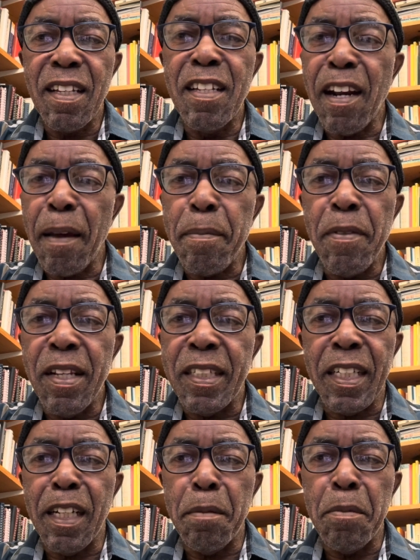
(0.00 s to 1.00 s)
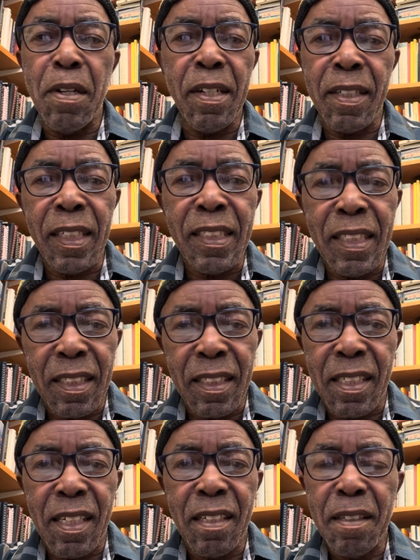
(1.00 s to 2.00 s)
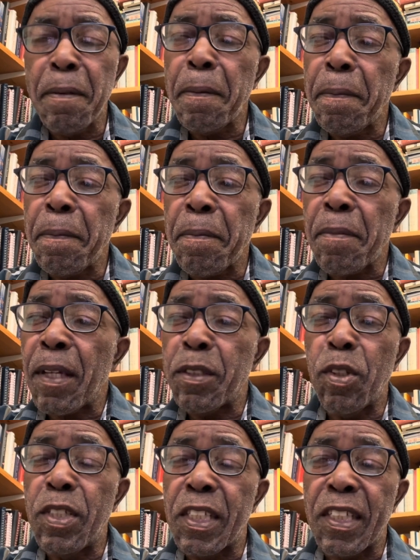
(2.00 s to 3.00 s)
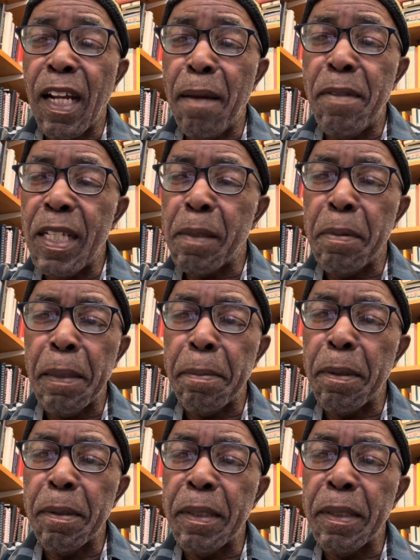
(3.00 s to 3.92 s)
grab the term racist to describe these people.